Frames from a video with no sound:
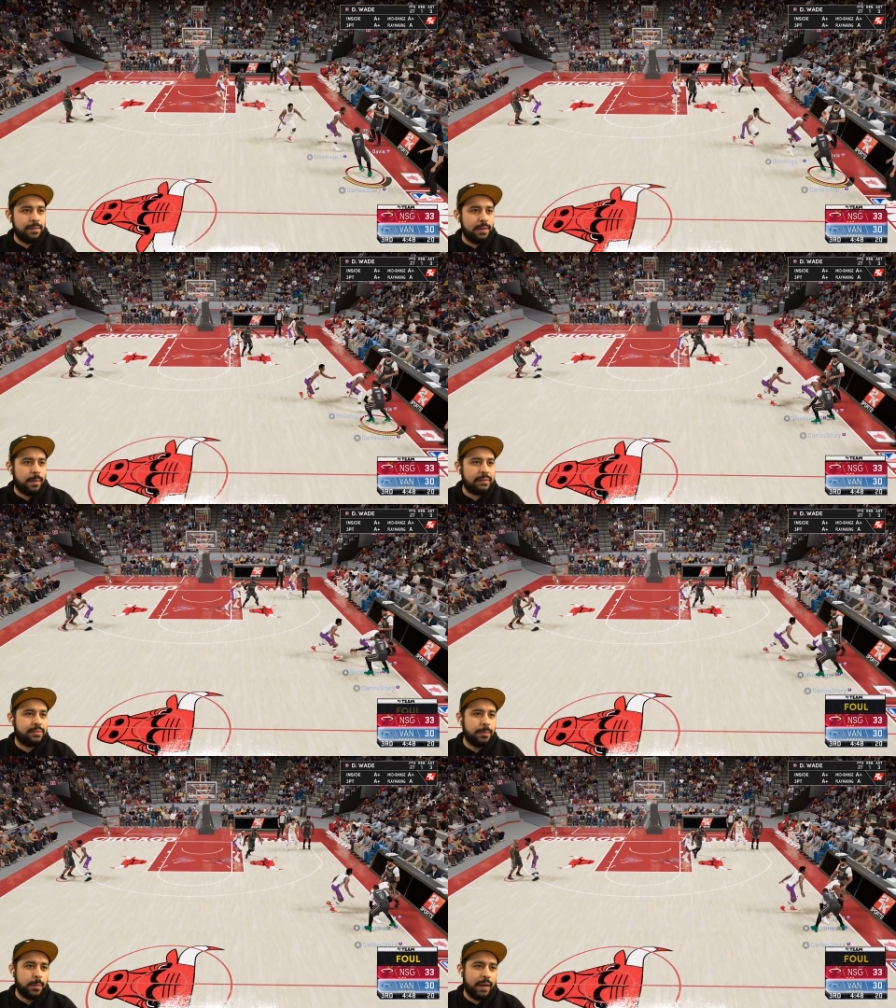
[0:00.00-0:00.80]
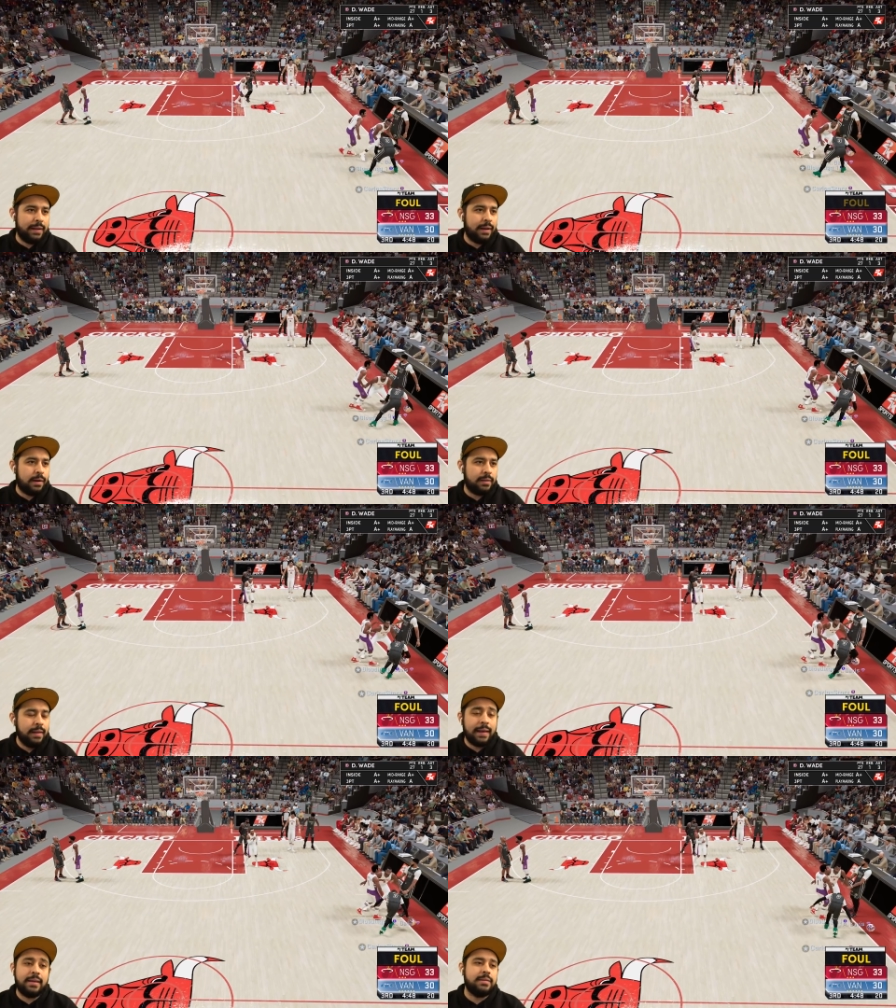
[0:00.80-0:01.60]
He really wants to win. Oh,
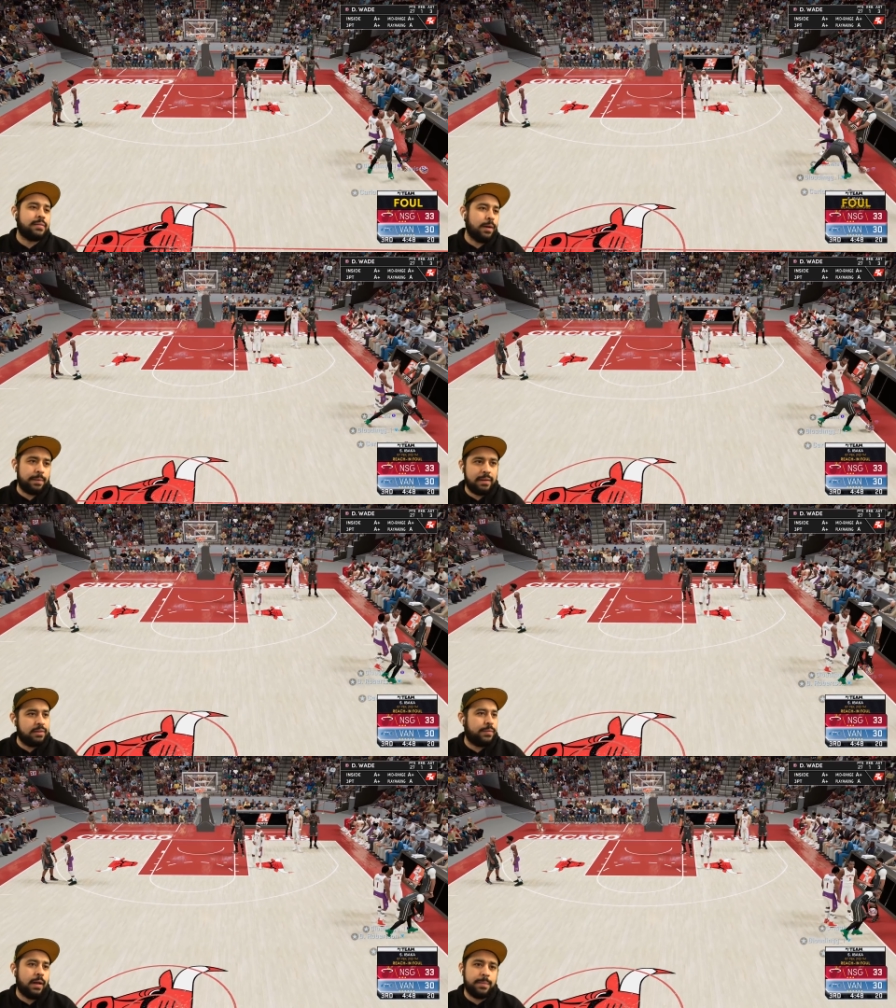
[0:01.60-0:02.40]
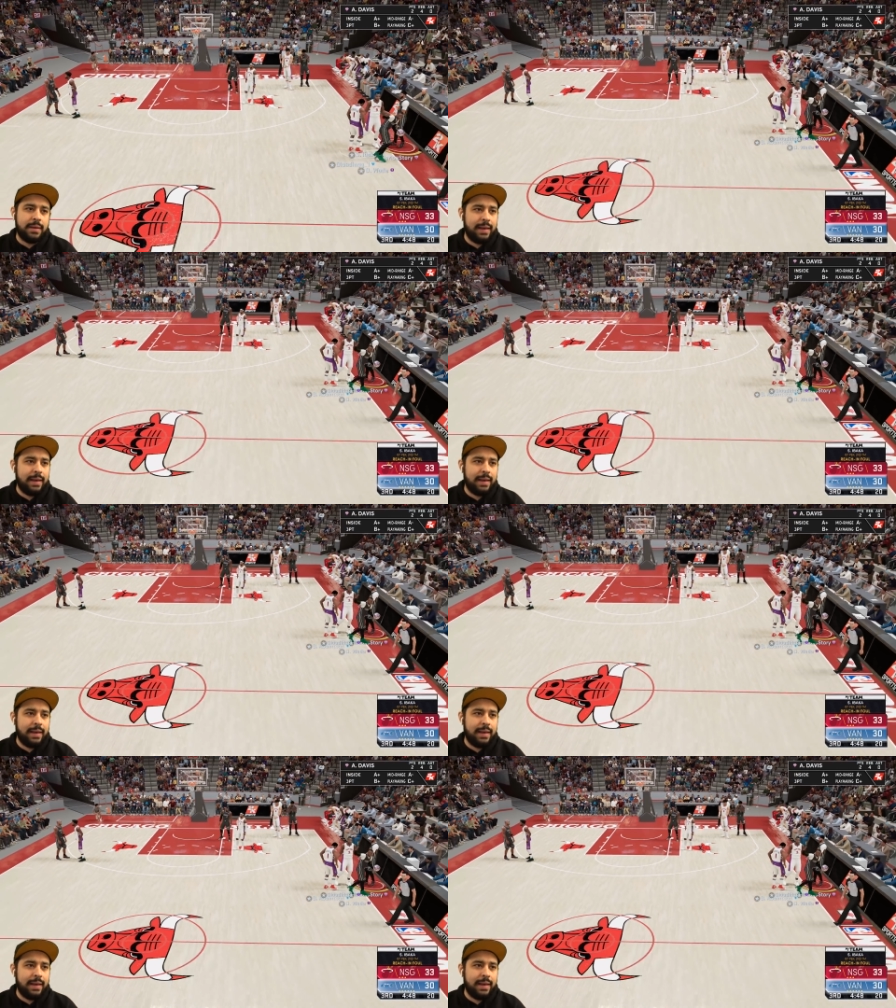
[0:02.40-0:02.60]
he just he just fouled me